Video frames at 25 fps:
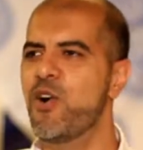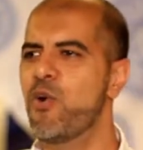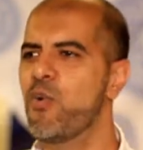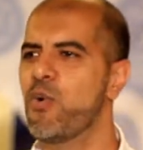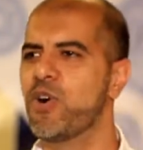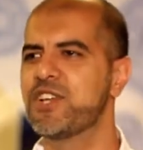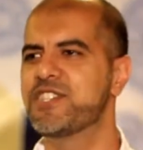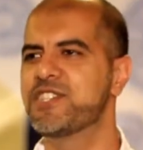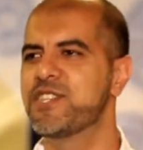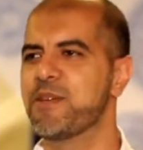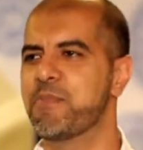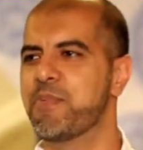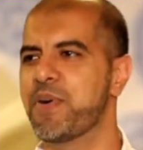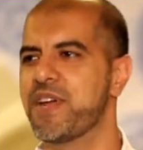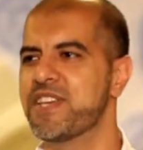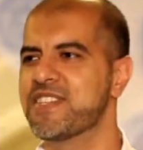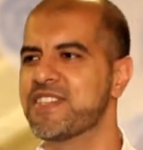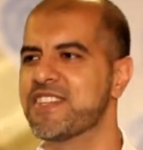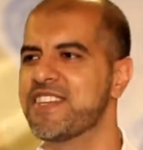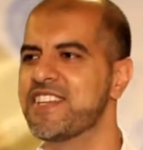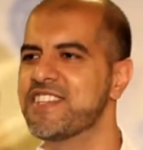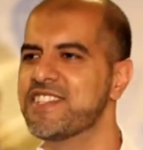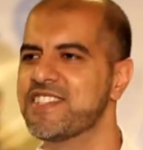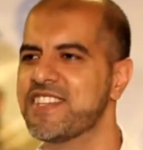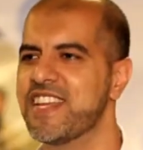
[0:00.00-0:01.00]
What's the
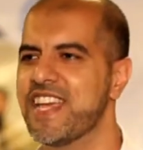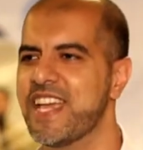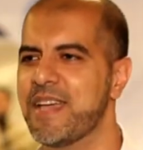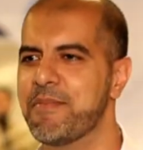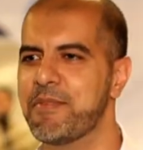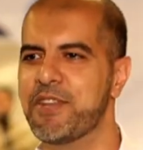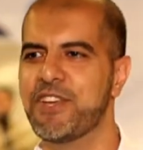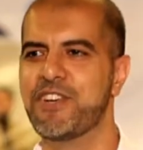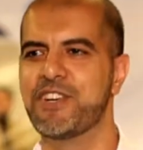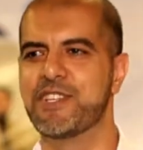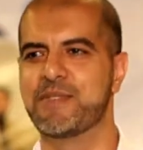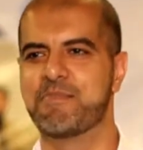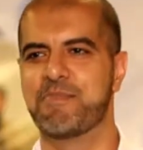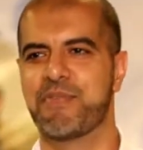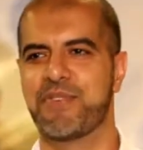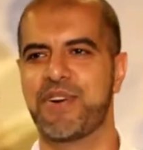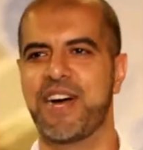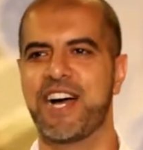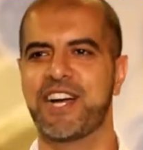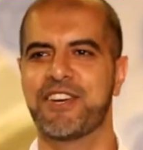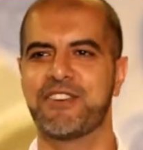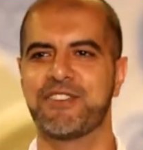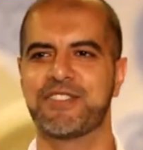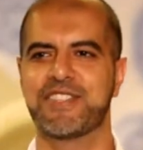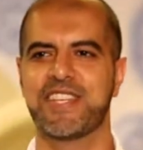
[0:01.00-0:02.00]
president's name? He goes,
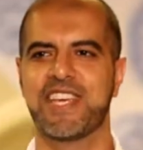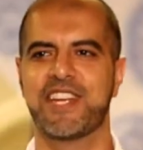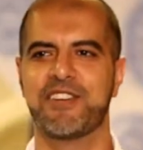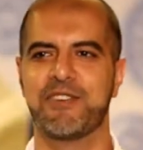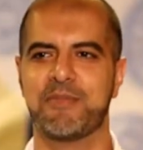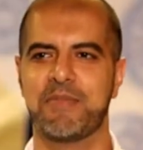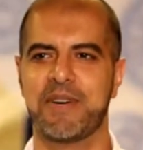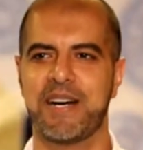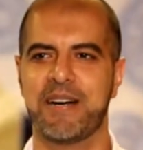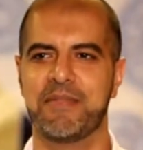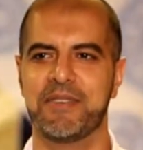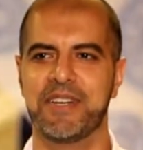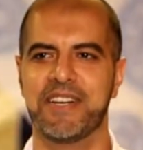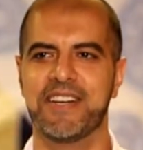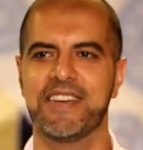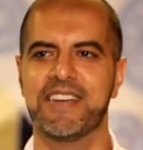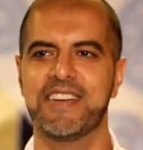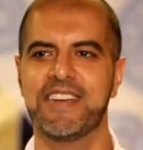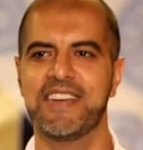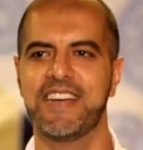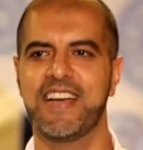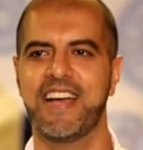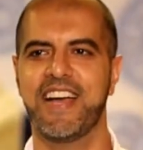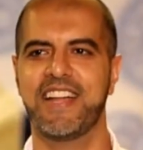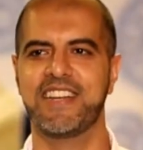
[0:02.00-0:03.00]
Barack Hussein Obama.
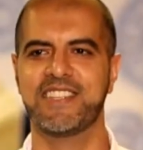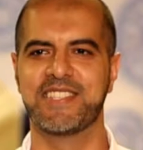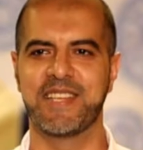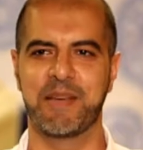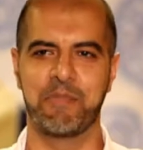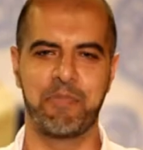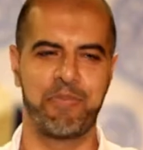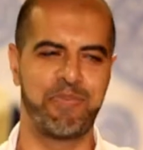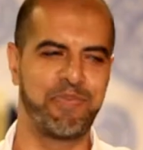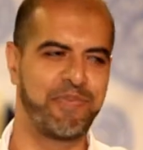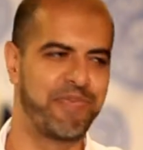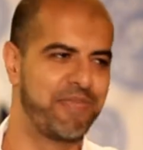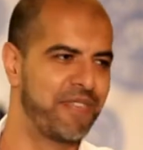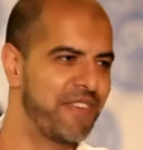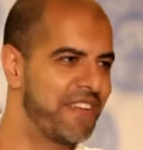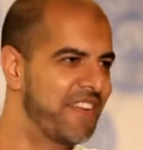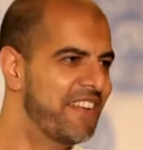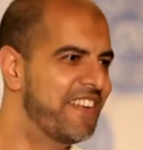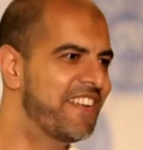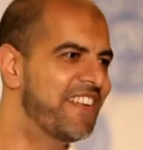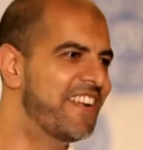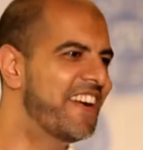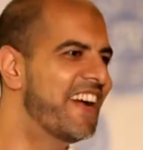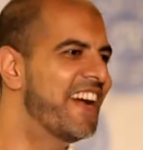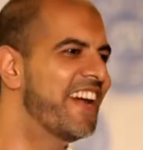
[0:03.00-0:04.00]
And he's like, pfft.
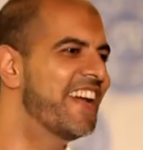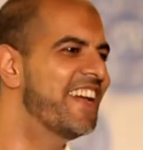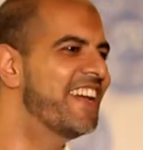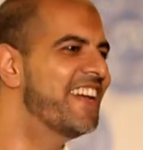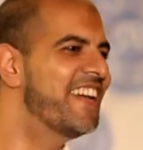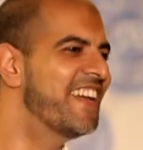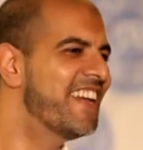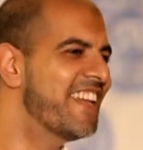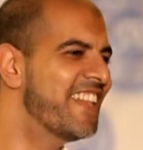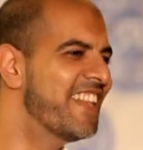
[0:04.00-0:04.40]
Right?